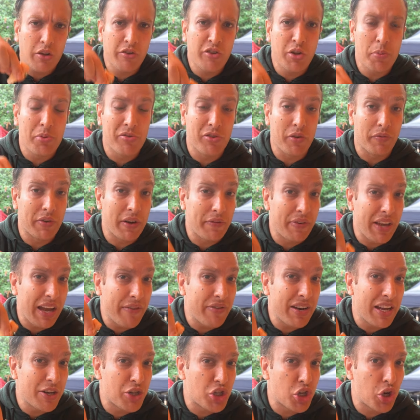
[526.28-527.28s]
Super soft. If you
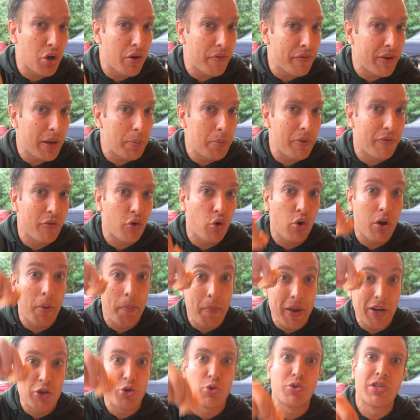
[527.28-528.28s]
haven't had churn pan before,
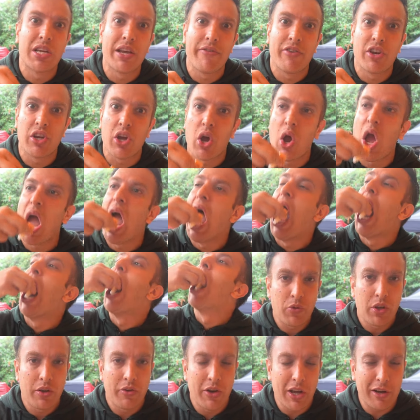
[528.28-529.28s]
make sure to give it a go.
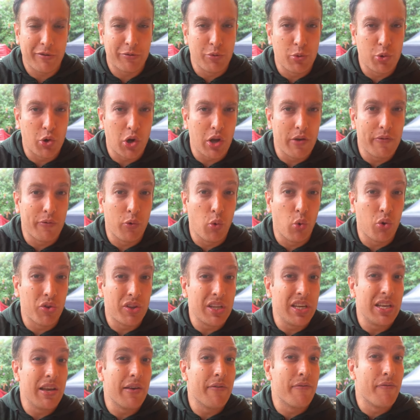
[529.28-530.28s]
Next we'll go
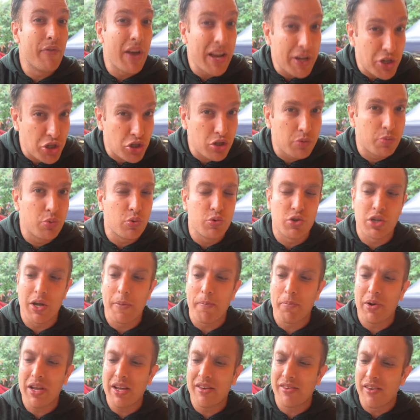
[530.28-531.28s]
for the vegetable
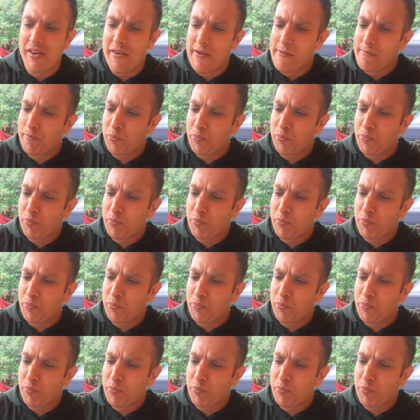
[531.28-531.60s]
dumplings.